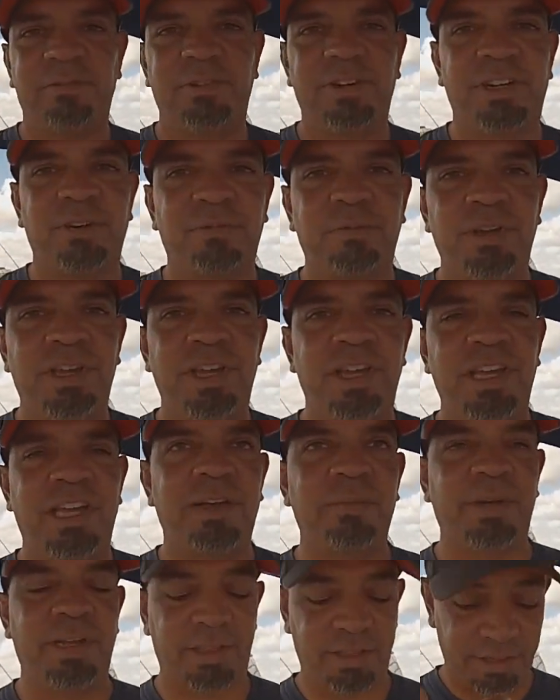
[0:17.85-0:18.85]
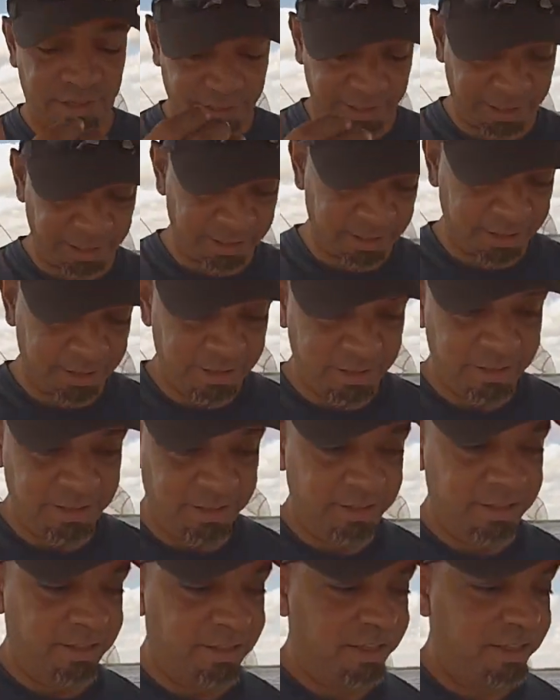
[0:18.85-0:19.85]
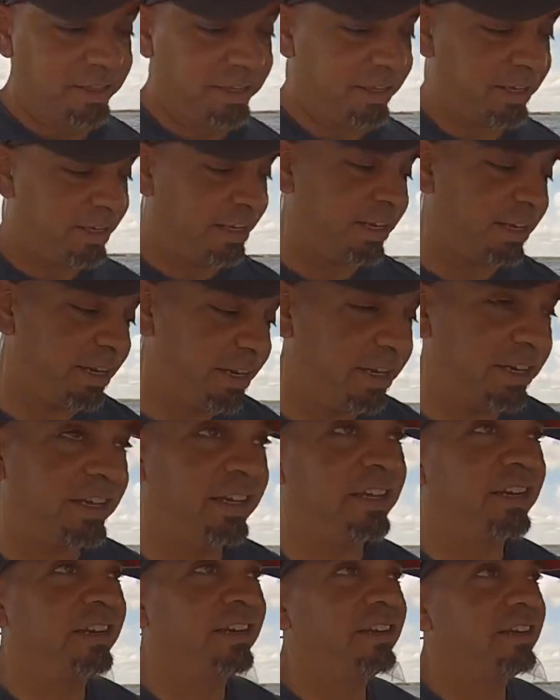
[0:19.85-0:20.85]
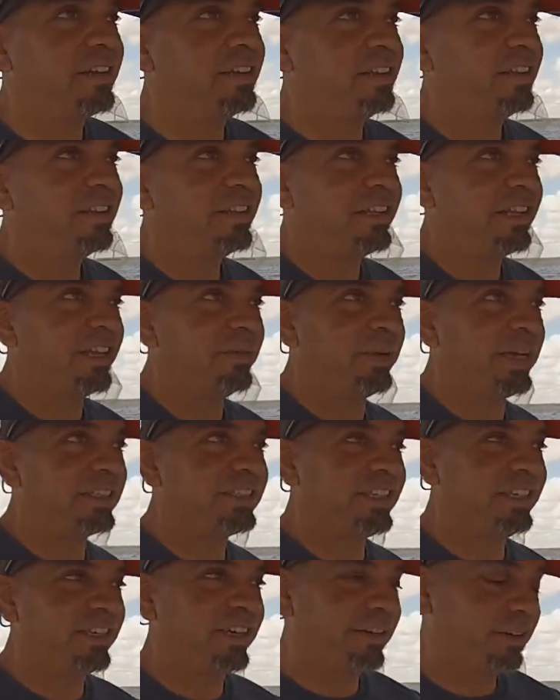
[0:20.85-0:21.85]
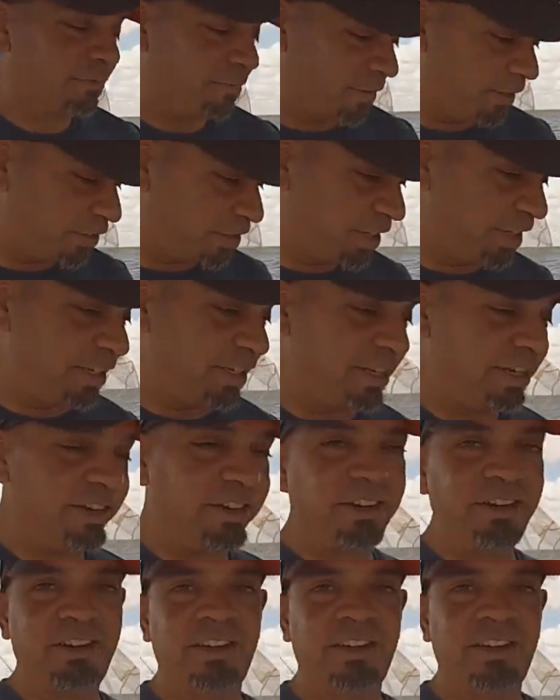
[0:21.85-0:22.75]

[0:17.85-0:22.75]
Well, not we, I'm at the lake. And I'm actually not in fishing gear.